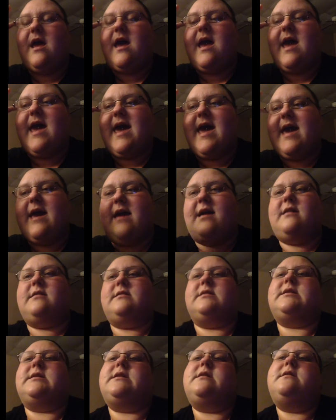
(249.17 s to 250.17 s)

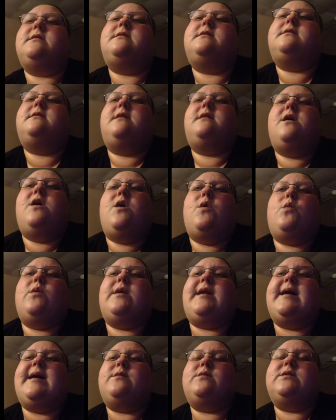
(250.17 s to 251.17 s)
And
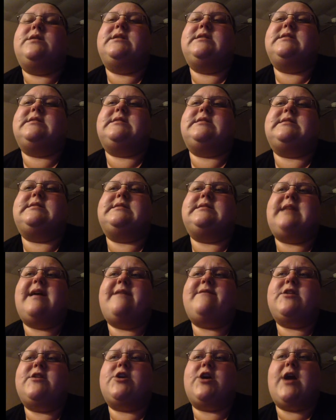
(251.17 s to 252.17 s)
when I was
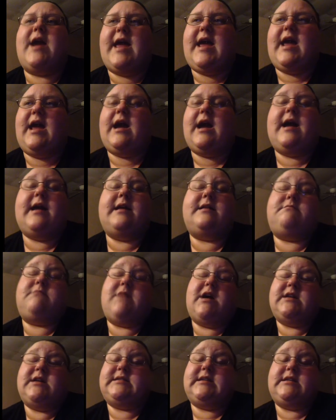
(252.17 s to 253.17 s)
7 or 8, I
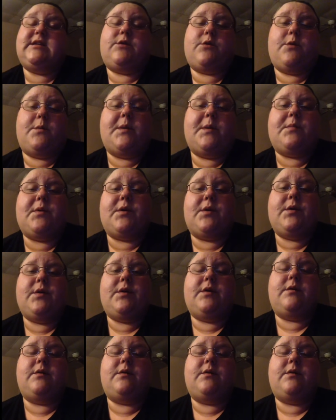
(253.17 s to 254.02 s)
honestly don't remember